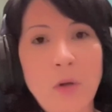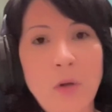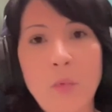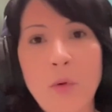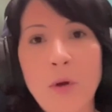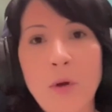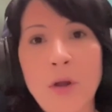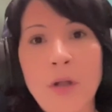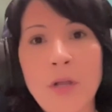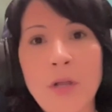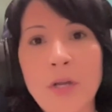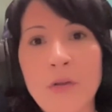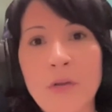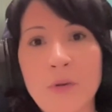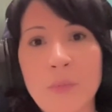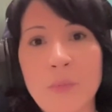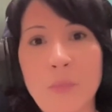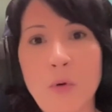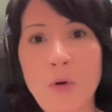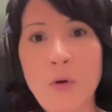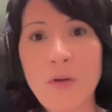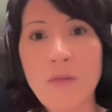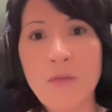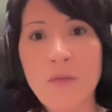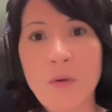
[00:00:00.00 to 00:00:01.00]
work on a
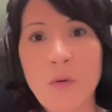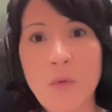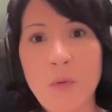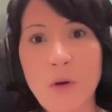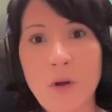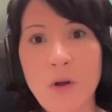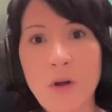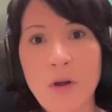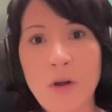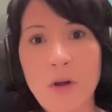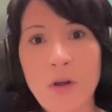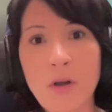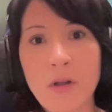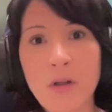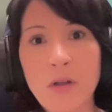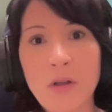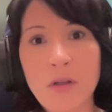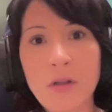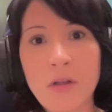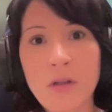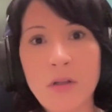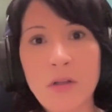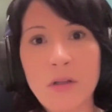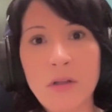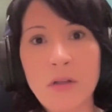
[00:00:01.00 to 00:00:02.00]
report for work,
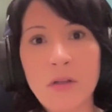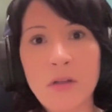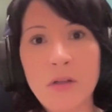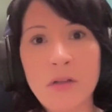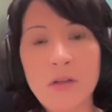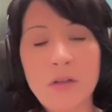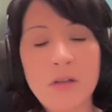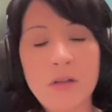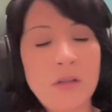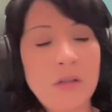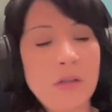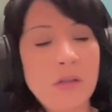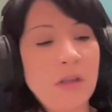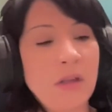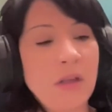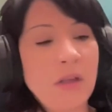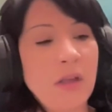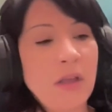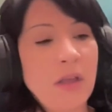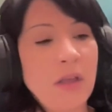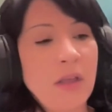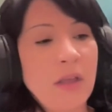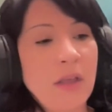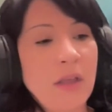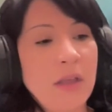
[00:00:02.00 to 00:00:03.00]

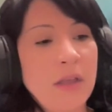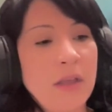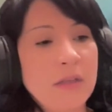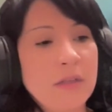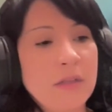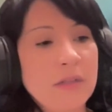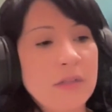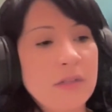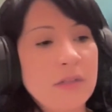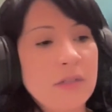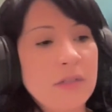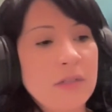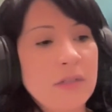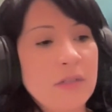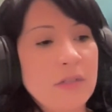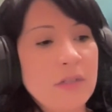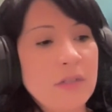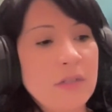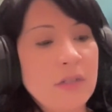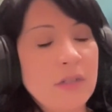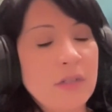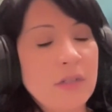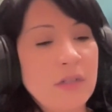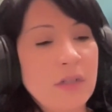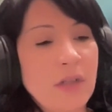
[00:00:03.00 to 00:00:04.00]
and
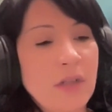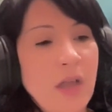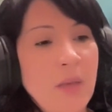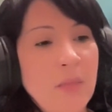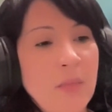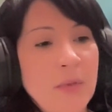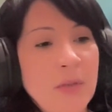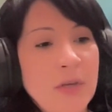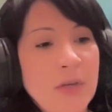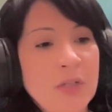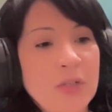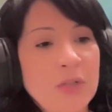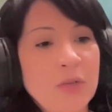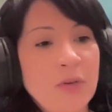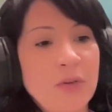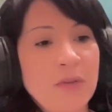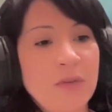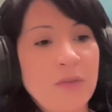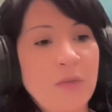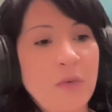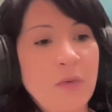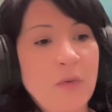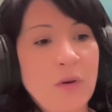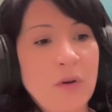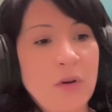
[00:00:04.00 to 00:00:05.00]
I'm going to do
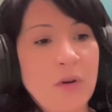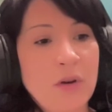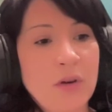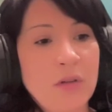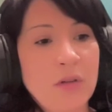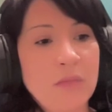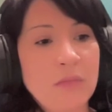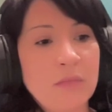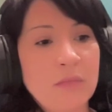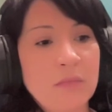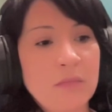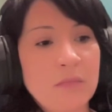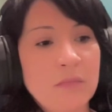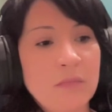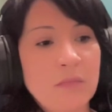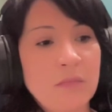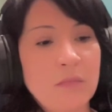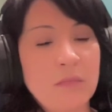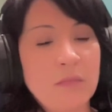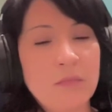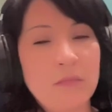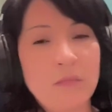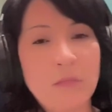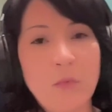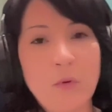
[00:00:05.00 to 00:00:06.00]
it for
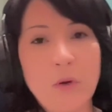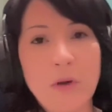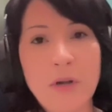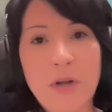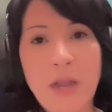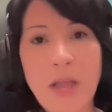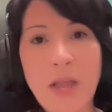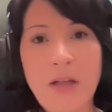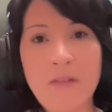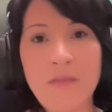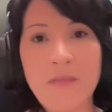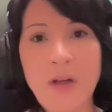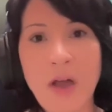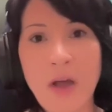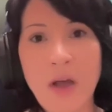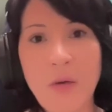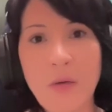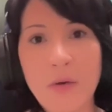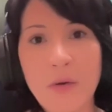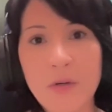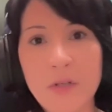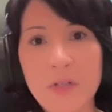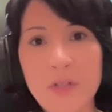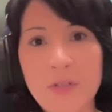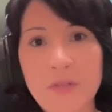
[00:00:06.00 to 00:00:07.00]
1.5
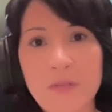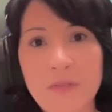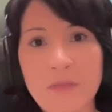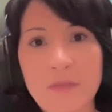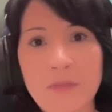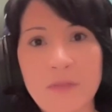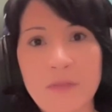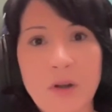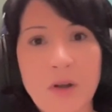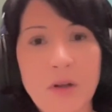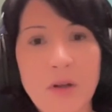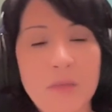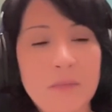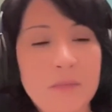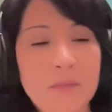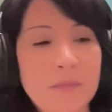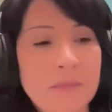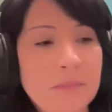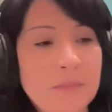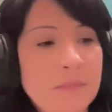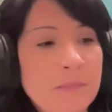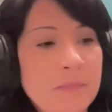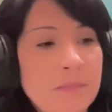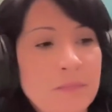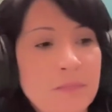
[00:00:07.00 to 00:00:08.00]
hours
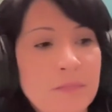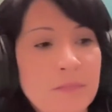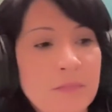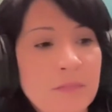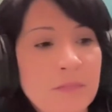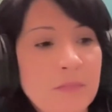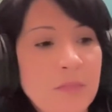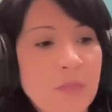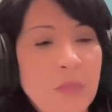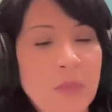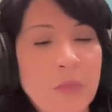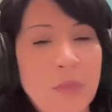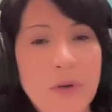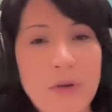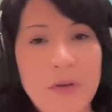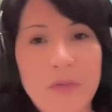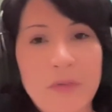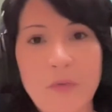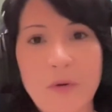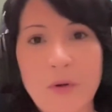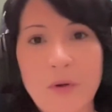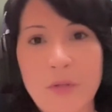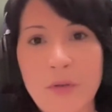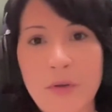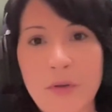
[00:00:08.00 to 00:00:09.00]
from 3 to
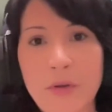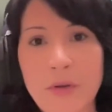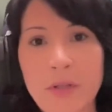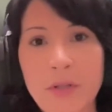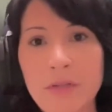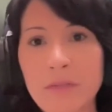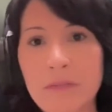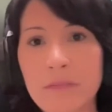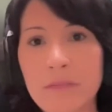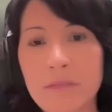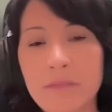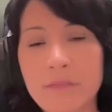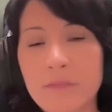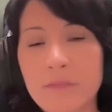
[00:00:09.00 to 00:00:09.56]
4:30,